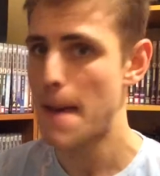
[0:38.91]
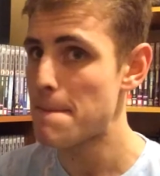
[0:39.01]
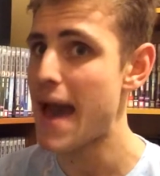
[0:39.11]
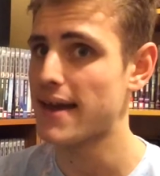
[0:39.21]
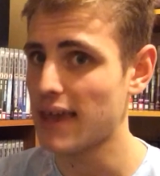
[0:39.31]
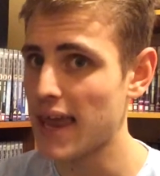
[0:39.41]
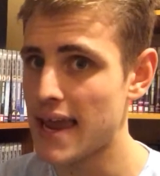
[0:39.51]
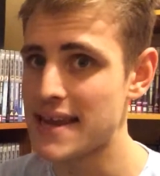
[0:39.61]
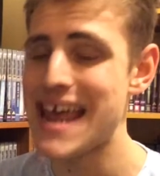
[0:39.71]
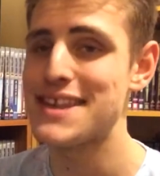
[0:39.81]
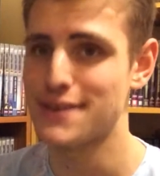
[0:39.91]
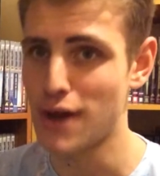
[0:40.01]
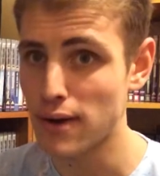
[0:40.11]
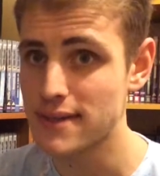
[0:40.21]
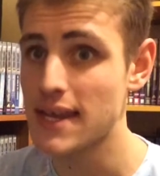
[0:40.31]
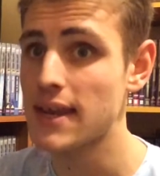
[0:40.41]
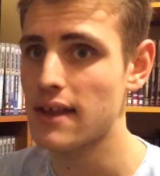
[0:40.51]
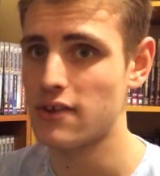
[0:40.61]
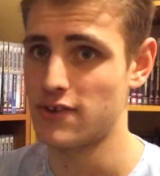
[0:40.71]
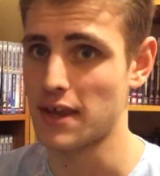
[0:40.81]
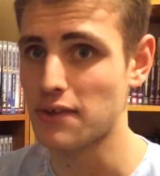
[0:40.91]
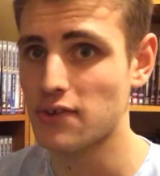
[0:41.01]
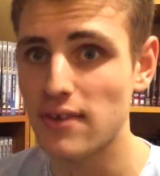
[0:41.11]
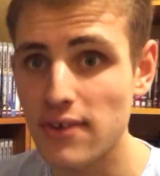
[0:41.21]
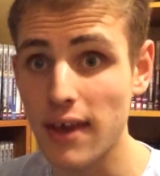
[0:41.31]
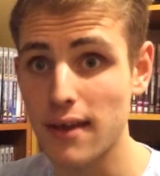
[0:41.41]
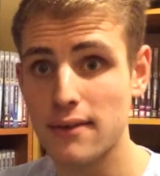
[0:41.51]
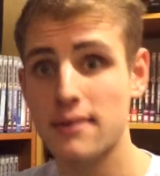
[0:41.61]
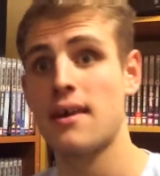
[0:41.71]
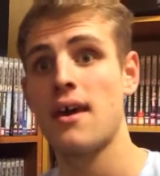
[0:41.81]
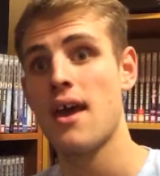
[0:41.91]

back in 1966.